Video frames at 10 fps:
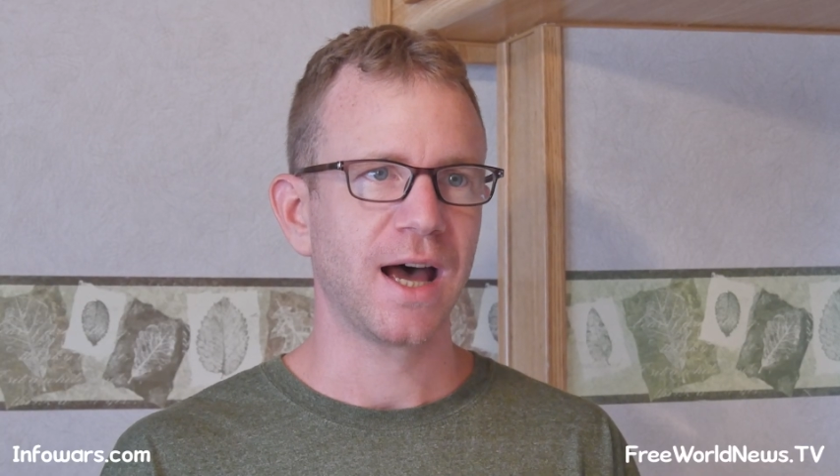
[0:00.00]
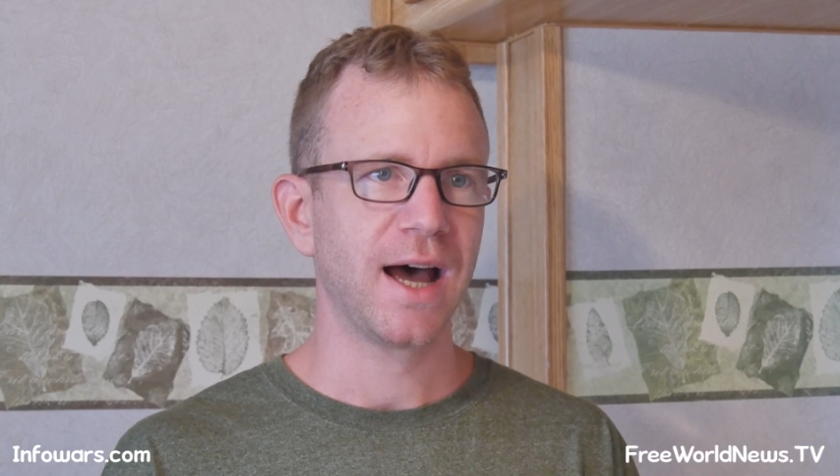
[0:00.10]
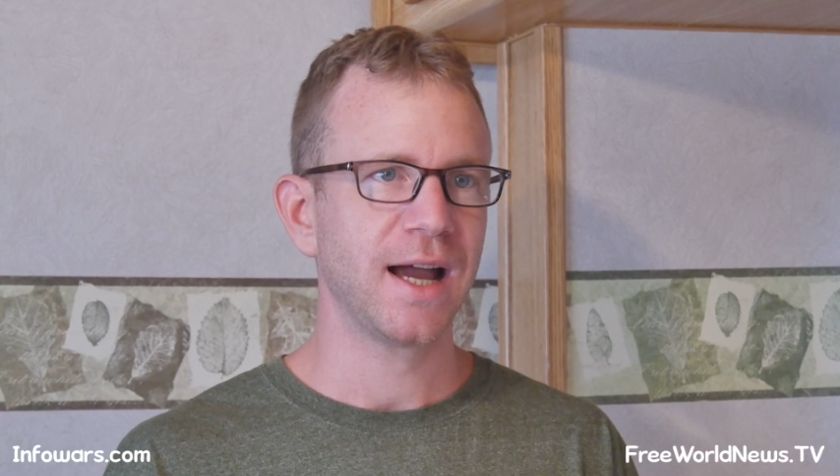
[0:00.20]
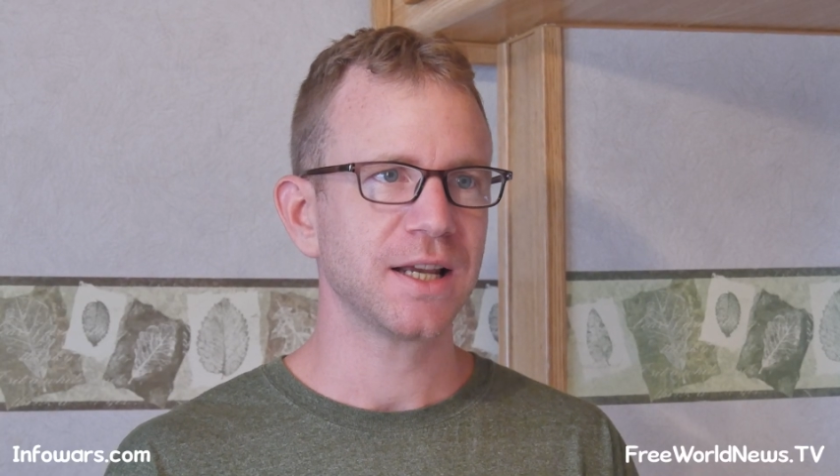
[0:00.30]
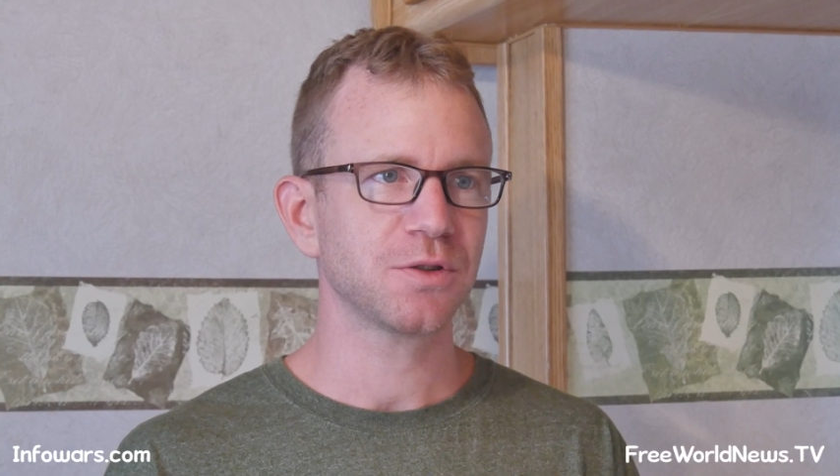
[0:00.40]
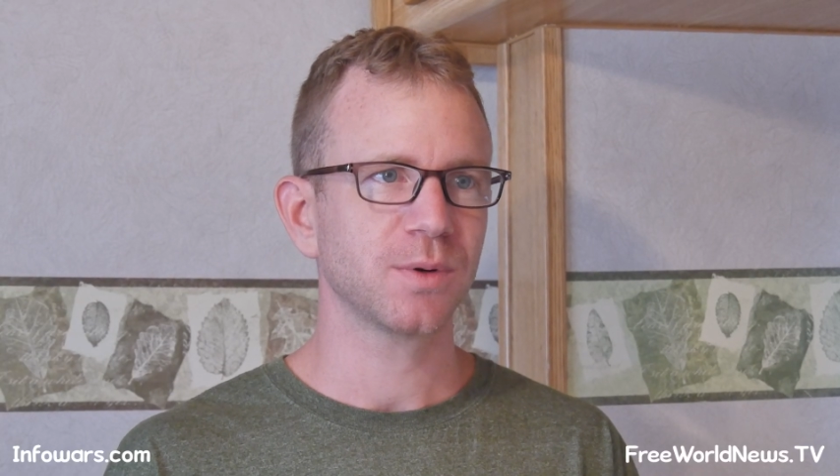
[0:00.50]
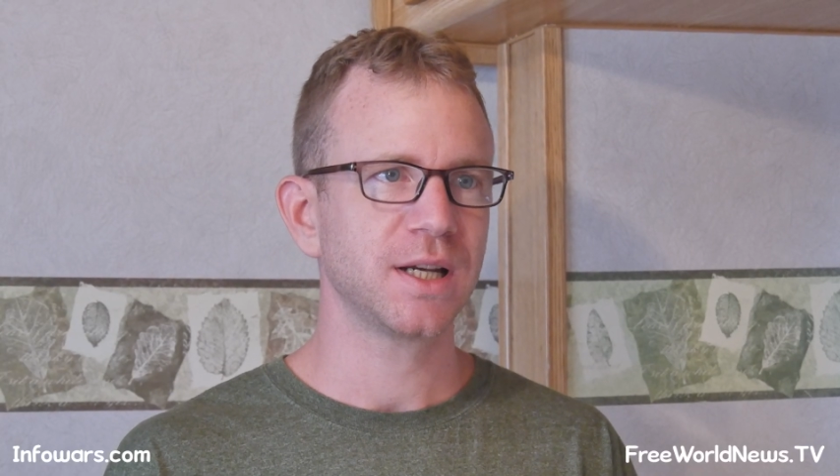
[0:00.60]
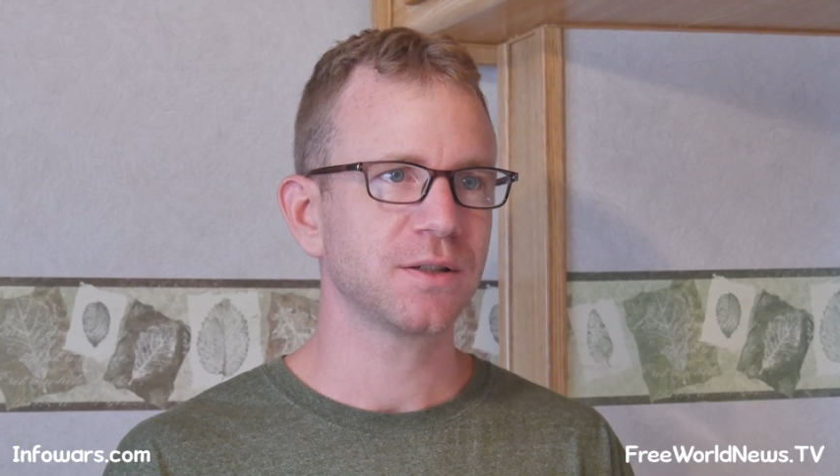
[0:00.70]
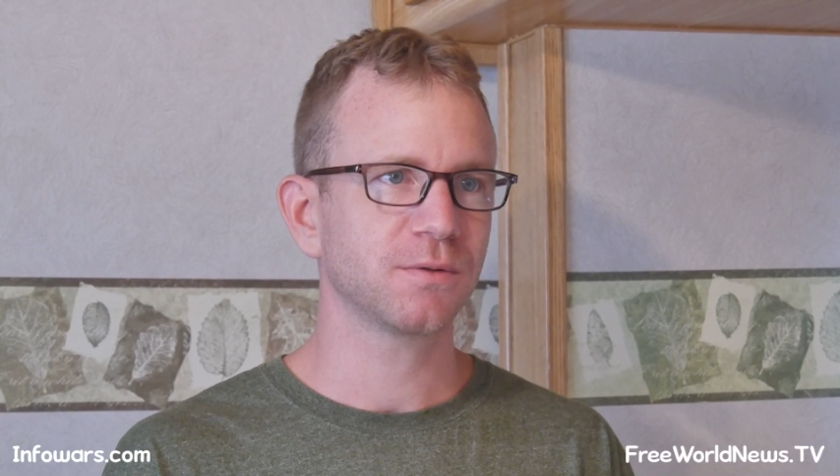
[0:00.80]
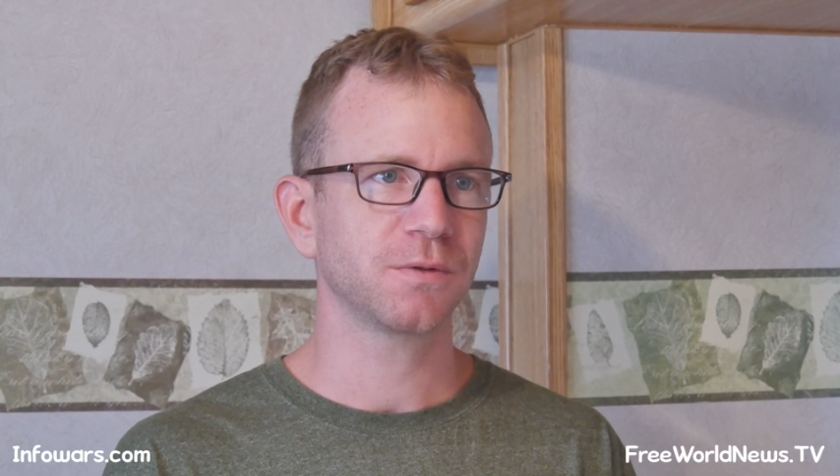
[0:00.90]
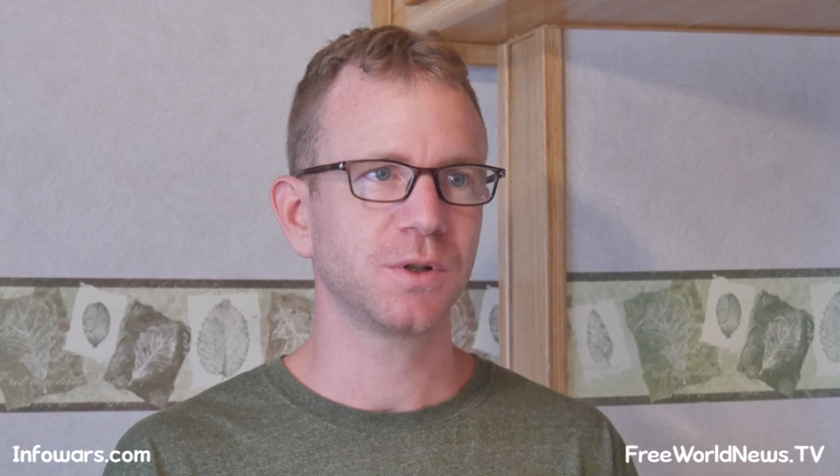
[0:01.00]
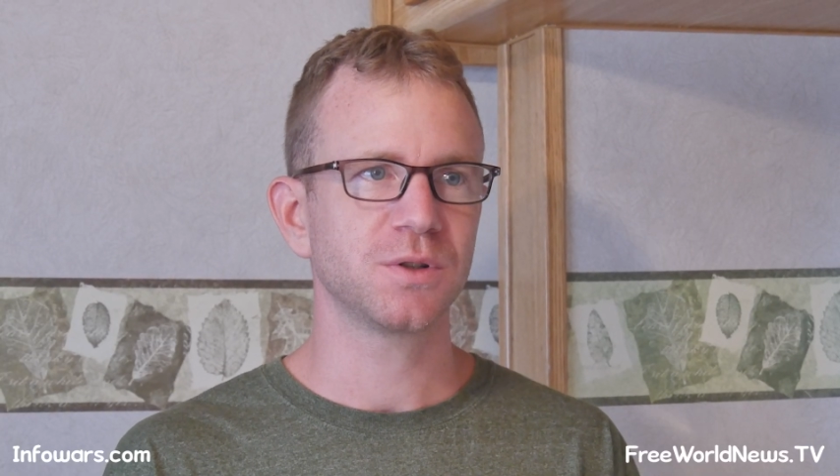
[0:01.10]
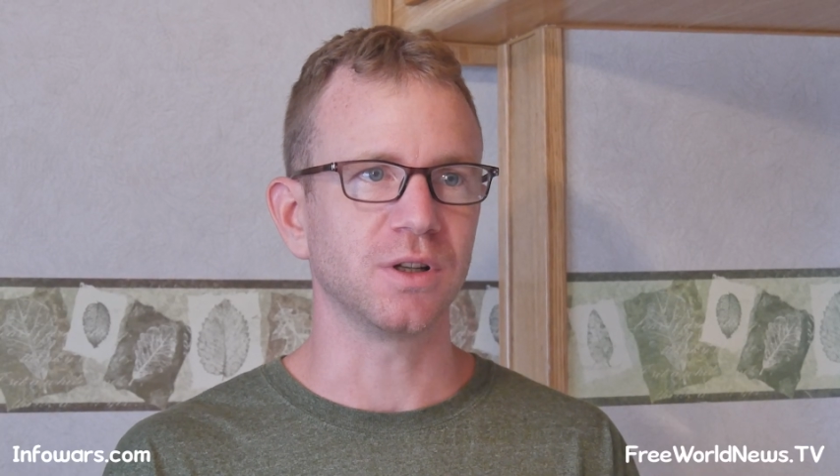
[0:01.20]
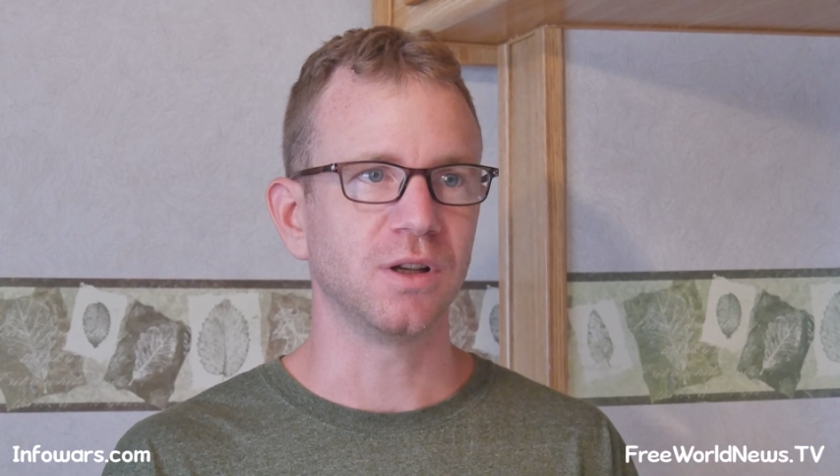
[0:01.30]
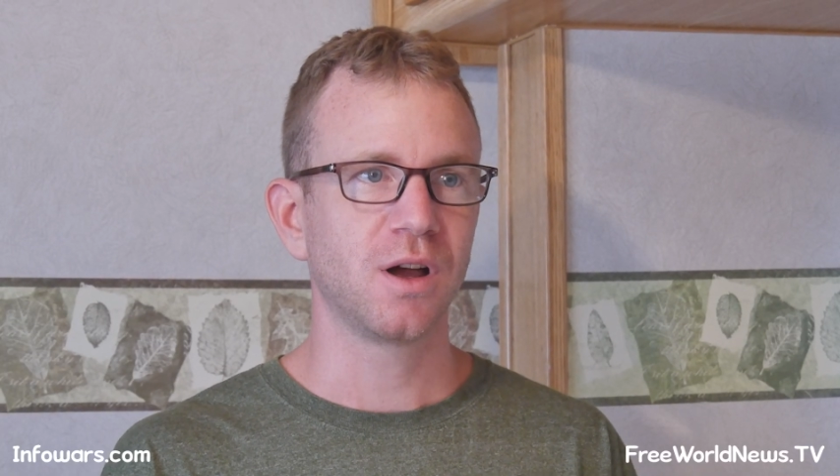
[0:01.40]
highest rates of
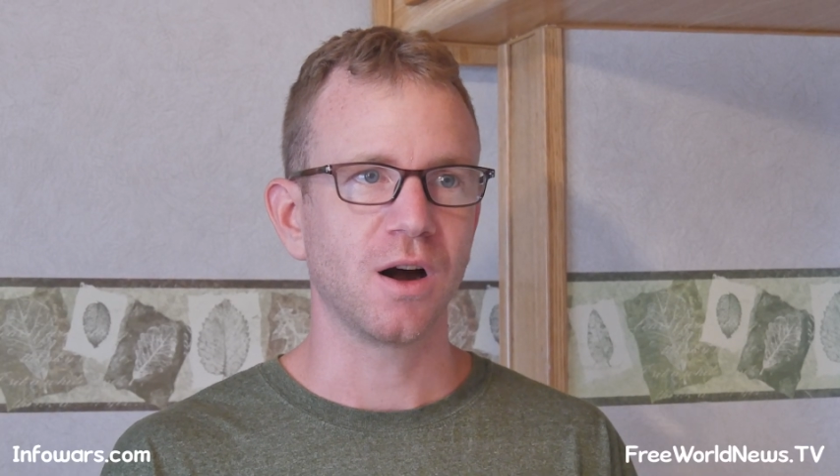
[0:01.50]
refusal.